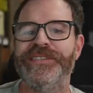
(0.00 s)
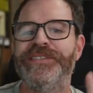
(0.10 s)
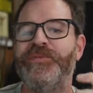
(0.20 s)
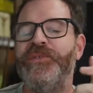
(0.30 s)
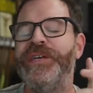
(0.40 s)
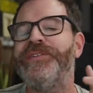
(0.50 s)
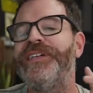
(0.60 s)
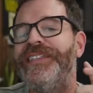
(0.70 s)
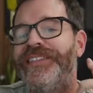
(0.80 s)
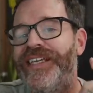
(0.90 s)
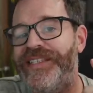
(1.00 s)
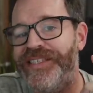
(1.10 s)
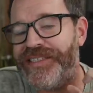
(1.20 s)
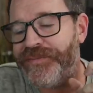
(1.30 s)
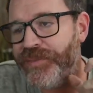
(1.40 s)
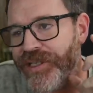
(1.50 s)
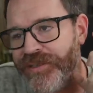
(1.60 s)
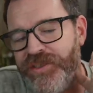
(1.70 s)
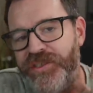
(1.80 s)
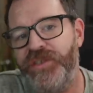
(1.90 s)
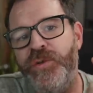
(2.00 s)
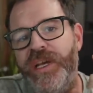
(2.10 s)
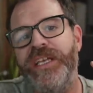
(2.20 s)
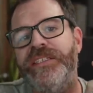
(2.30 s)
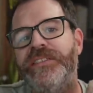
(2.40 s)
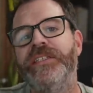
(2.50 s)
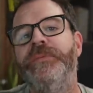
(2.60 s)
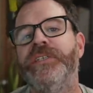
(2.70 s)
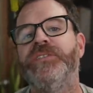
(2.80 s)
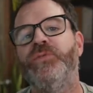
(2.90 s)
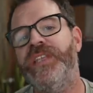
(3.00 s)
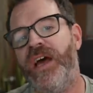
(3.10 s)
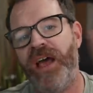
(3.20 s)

So we are gonna take this speaker to its limits without